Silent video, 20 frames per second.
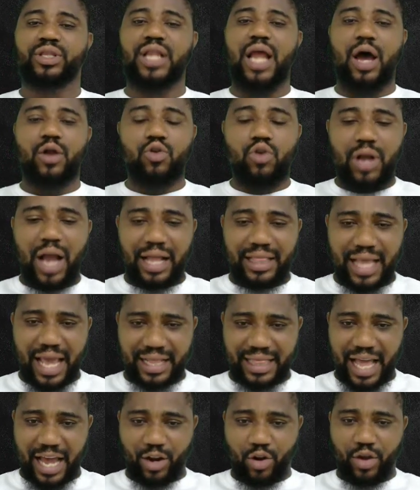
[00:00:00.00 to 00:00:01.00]
Now look at
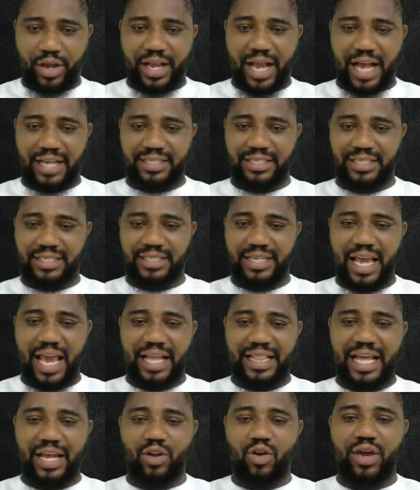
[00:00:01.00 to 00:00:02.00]
ethanoic acid.
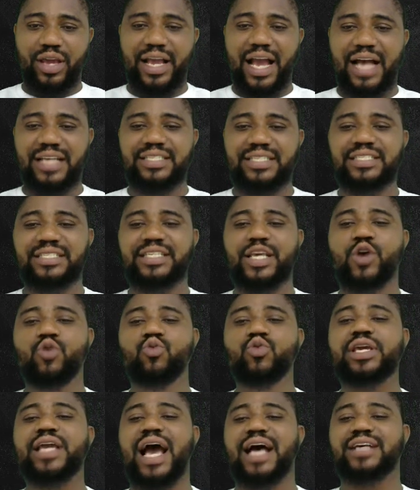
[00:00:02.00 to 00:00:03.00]
Ethanoic acid is a
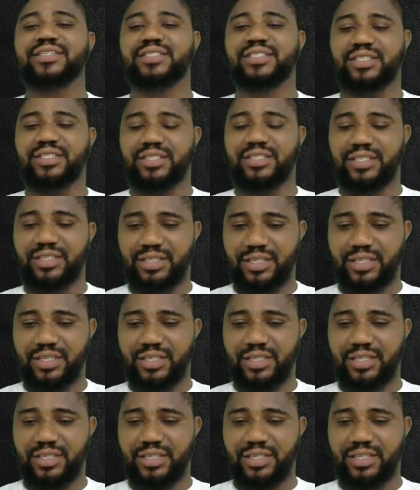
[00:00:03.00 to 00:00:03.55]
weak acid